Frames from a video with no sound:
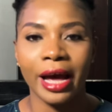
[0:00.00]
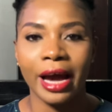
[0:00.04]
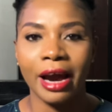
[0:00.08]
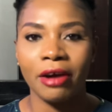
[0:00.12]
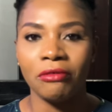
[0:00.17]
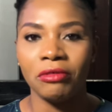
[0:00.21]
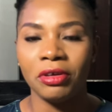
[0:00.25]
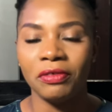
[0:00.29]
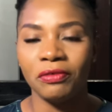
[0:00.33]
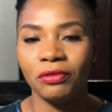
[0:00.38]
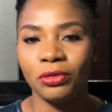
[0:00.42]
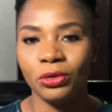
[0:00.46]
I
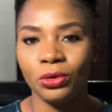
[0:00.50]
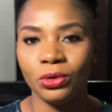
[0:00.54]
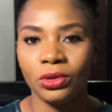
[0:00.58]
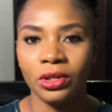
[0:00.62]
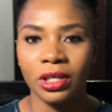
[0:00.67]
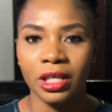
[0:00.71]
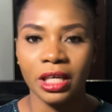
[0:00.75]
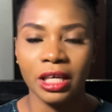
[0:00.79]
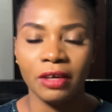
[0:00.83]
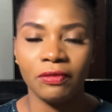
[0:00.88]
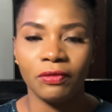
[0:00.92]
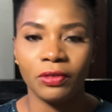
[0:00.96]
reviewed
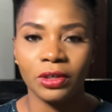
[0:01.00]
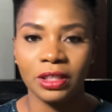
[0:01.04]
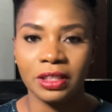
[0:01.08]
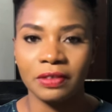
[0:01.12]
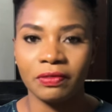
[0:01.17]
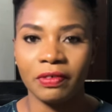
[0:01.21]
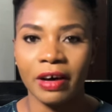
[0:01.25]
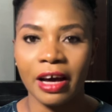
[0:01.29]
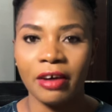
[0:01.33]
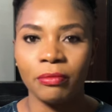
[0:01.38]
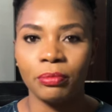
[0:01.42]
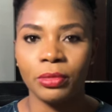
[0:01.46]
the
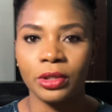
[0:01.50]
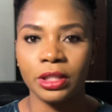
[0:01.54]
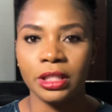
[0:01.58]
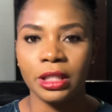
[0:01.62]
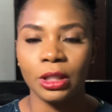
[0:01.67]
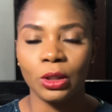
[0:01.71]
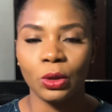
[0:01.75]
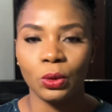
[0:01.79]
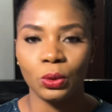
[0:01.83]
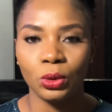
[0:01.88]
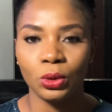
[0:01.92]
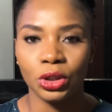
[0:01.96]
E45
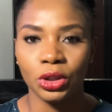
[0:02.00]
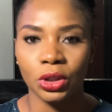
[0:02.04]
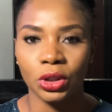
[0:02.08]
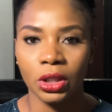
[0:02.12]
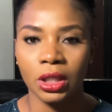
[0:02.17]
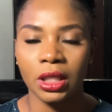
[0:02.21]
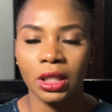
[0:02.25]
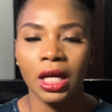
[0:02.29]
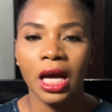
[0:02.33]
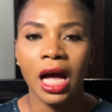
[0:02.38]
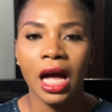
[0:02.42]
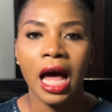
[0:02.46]
body
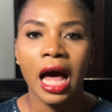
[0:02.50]
lotion,